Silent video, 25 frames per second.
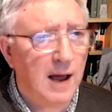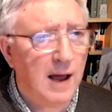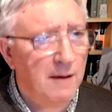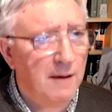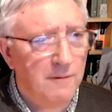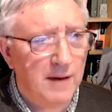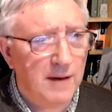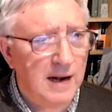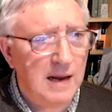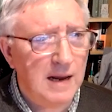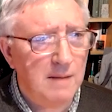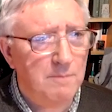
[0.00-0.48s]

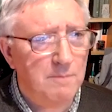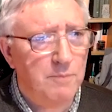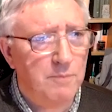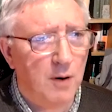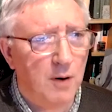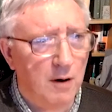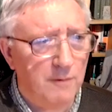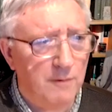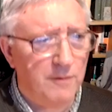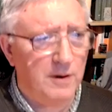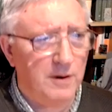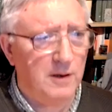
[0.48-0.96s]
very
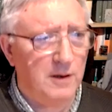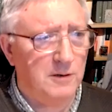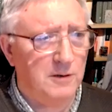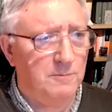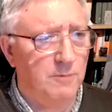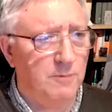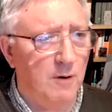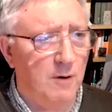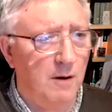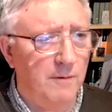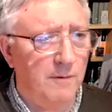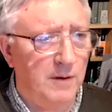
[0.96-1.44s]
impoverished
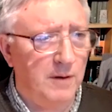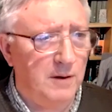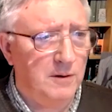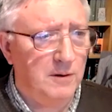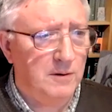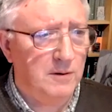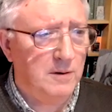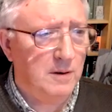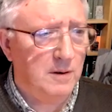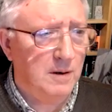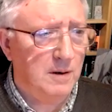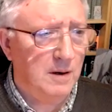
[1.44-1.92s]
province
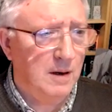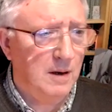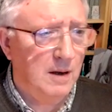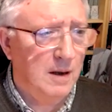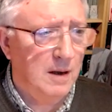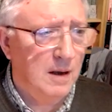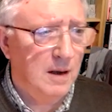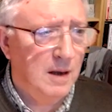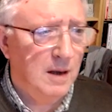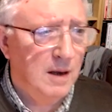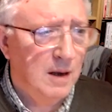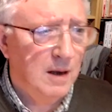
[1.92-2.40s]

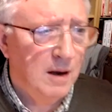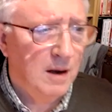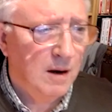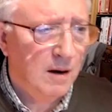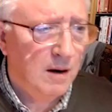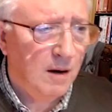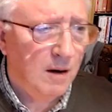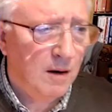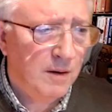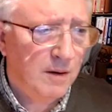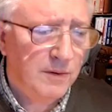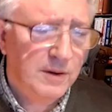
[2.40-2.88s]

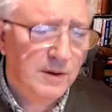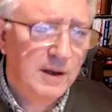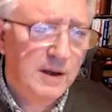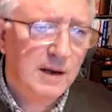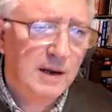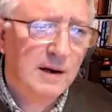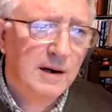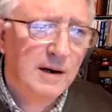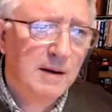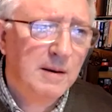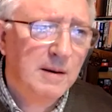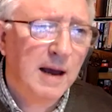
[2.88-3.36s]
on the
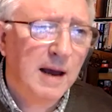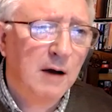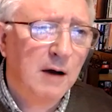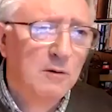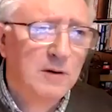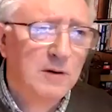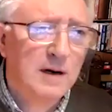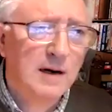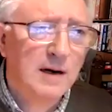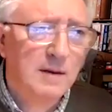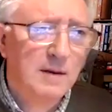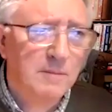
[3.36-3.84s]
li
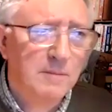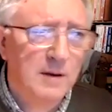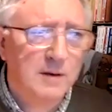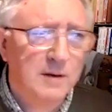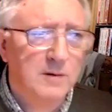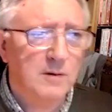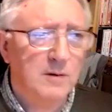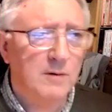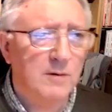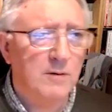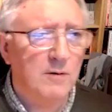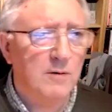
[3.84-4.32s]
outer
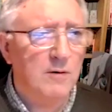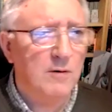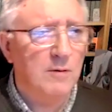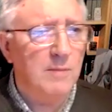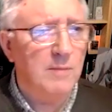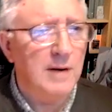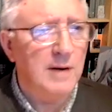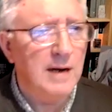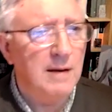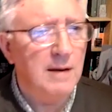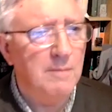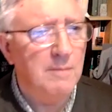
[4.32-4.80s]
limits of the
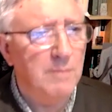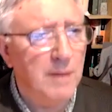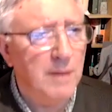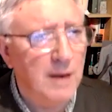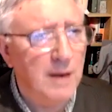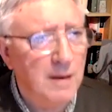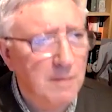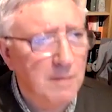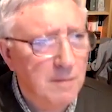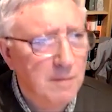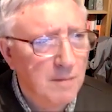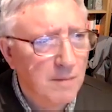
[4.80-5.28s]
Roman
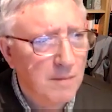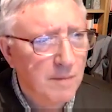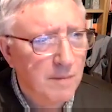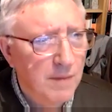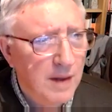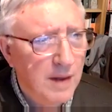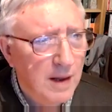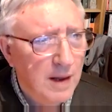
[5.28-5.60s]
Empire.